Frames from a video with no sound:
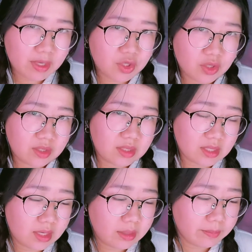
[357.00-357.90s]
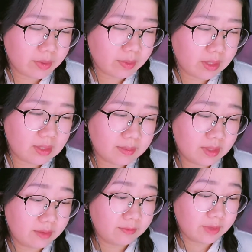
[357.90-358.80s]
Maybe I shouldn't say number 1
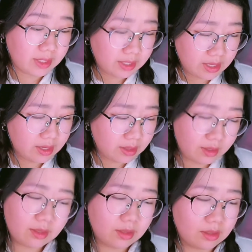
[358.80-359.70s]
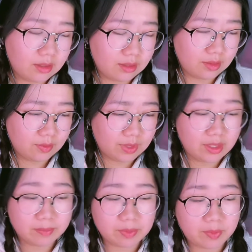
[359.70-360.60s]
because I'm gonna forget
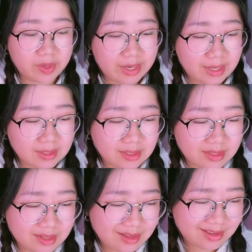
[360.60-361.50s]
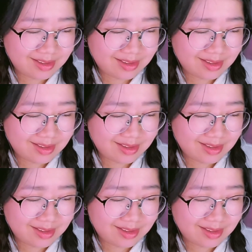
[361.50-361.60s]
what number we're at.